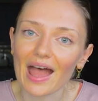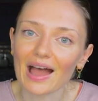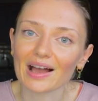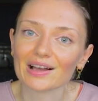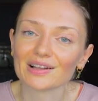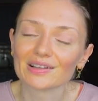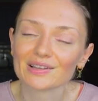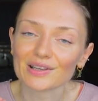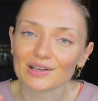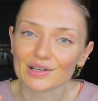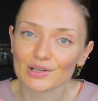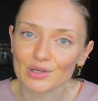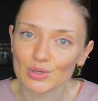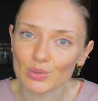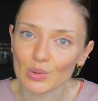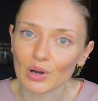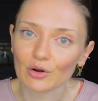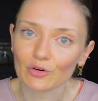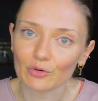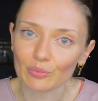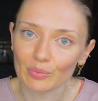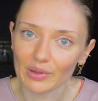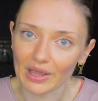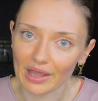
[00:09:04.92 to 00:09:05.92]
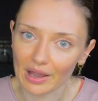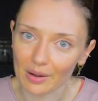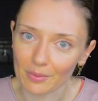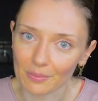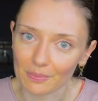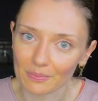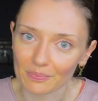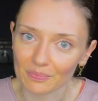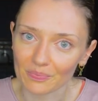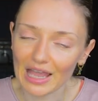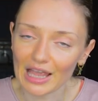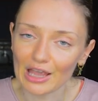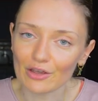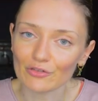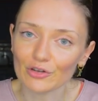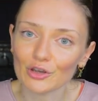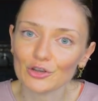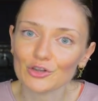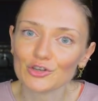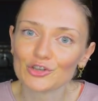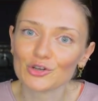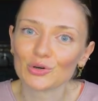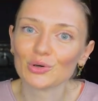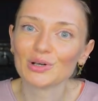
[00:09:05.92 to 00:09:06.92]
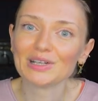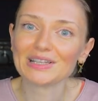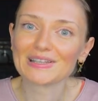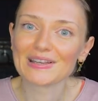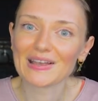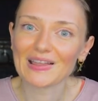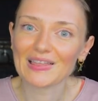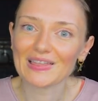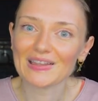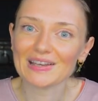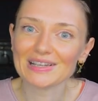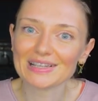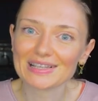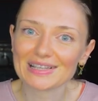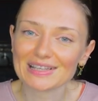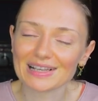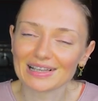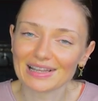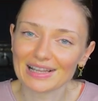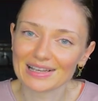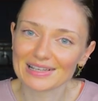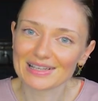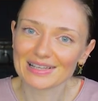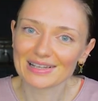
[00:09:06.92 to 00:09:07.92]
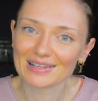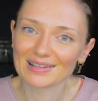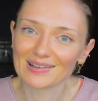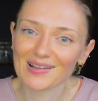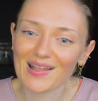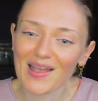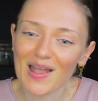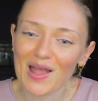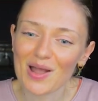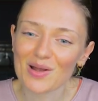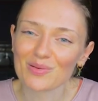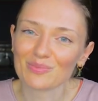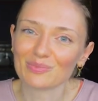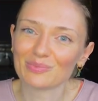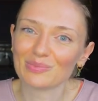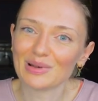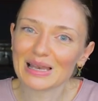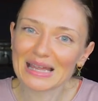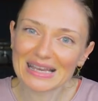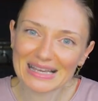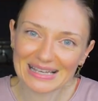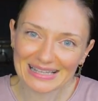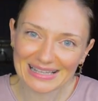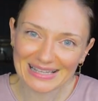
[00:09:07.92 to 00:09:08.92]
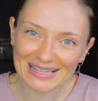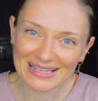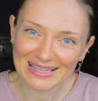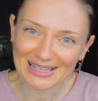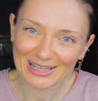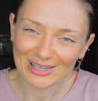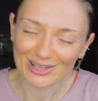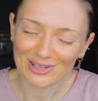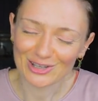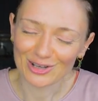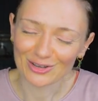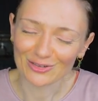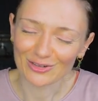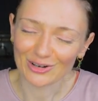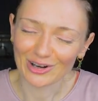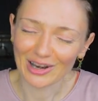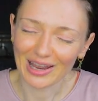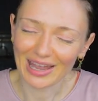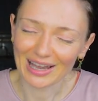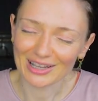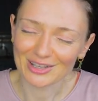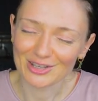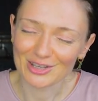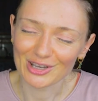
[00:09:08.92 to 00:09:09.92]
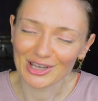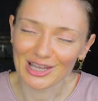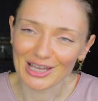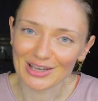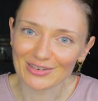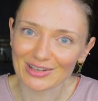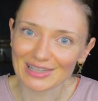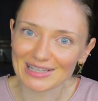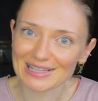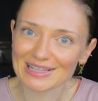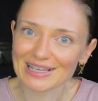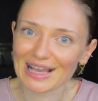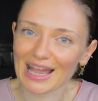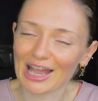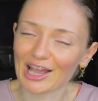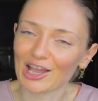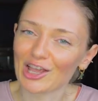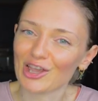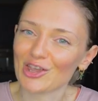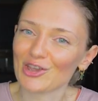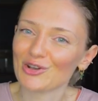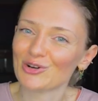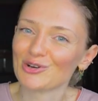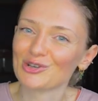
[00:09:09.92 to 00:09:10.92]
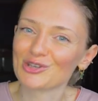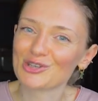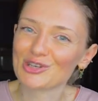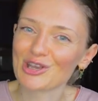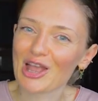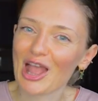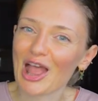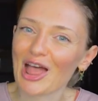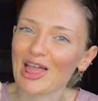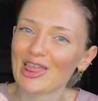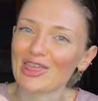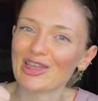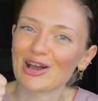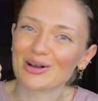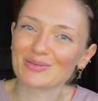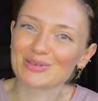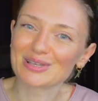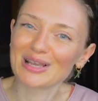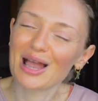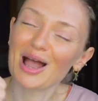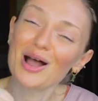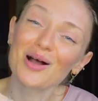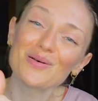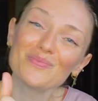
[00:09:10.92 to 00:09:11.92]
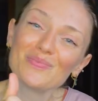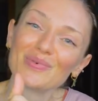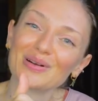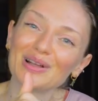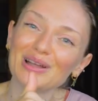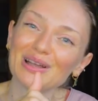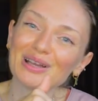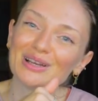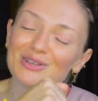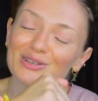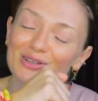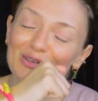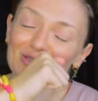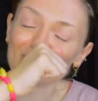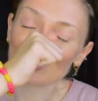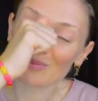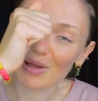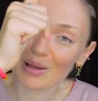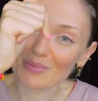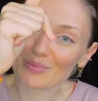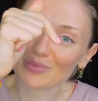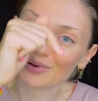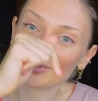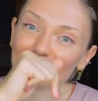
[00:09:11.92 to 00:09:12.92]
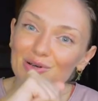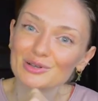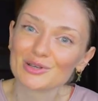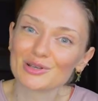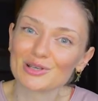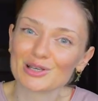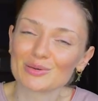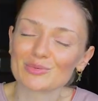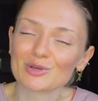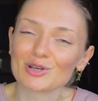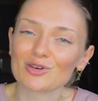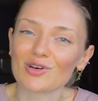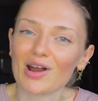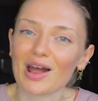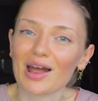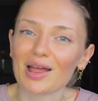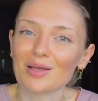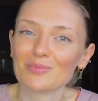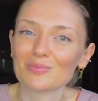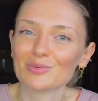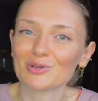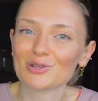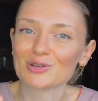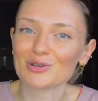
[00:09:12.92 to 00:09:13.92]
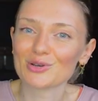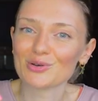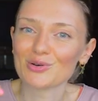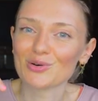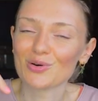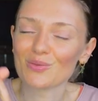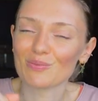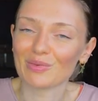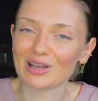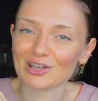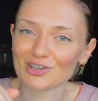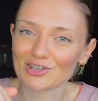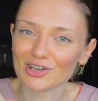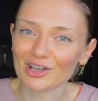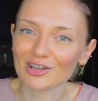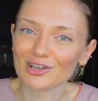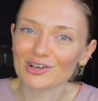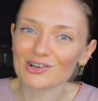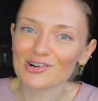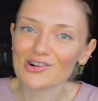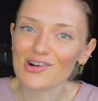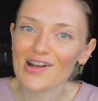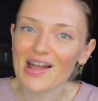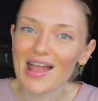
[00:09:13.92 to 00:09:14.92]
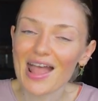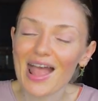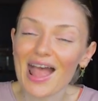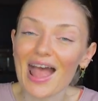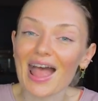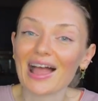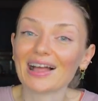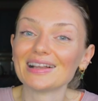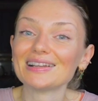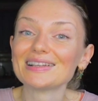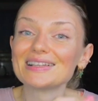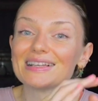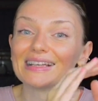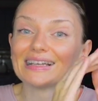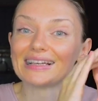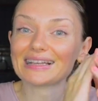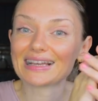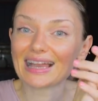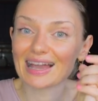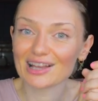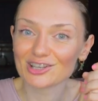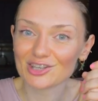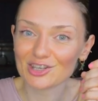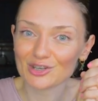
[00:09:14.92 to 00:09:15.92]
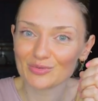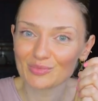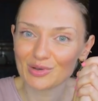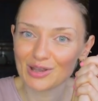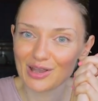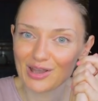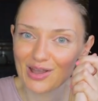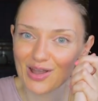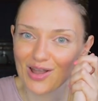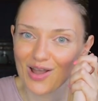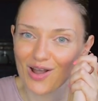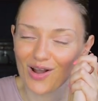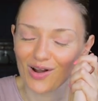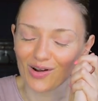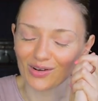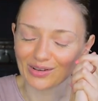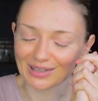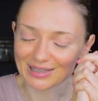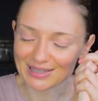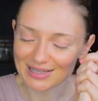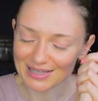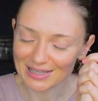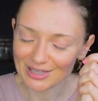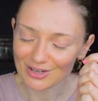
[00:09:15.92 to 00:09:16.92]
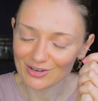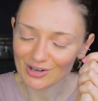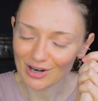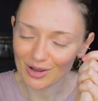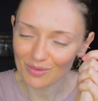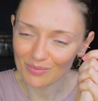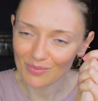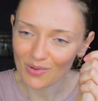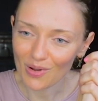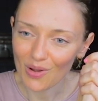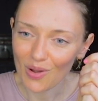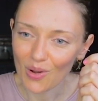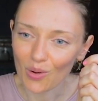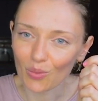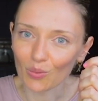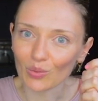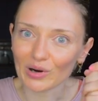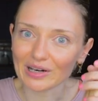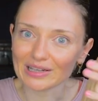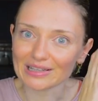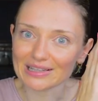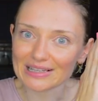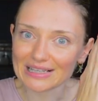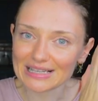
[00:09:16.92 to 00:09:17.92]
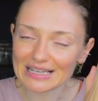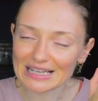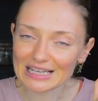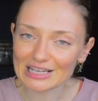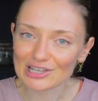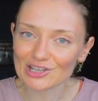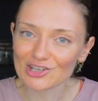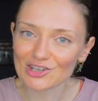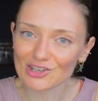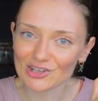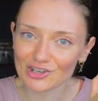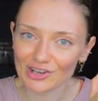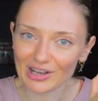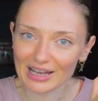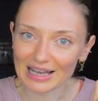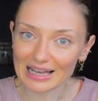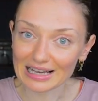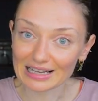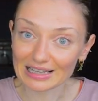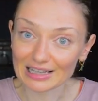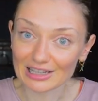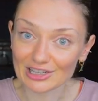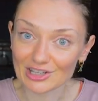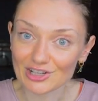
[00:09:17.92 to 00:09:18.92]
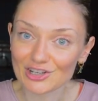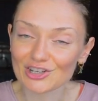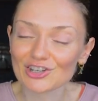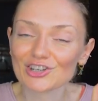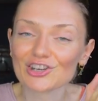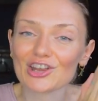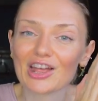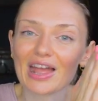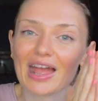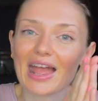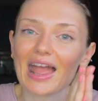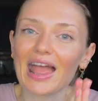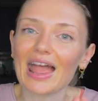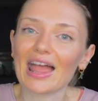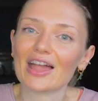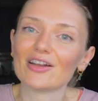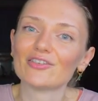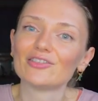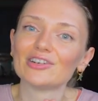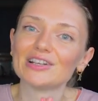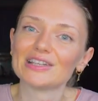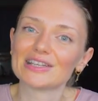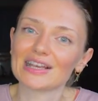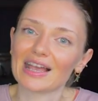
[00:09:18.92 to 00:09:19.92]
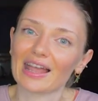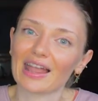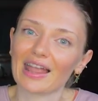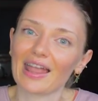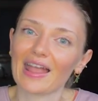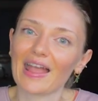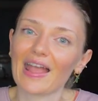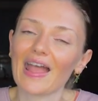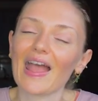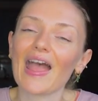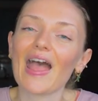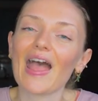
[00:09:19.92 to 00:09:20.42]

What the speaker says: at 12 p.m. If you enjoyed this lesson, please don't forget to give it a huge thumbs up. Remember to subscribe to my channel and catch me on Instagram, where I teach English every day.